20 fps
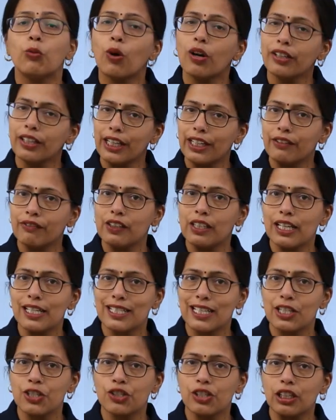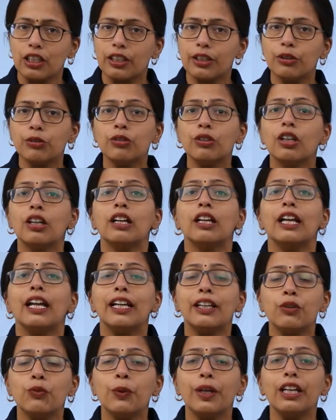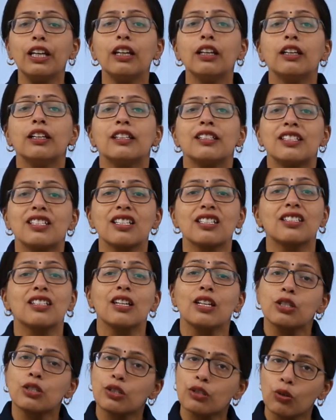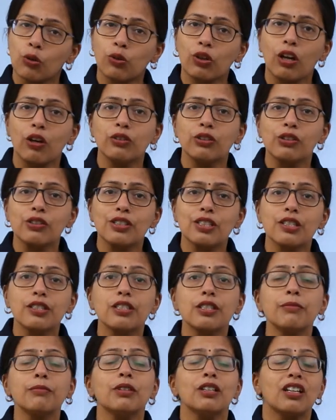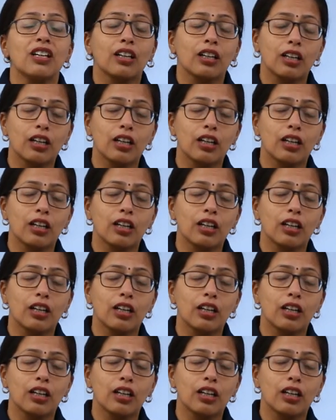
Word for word: What it will essentially do? It will just slow down your system,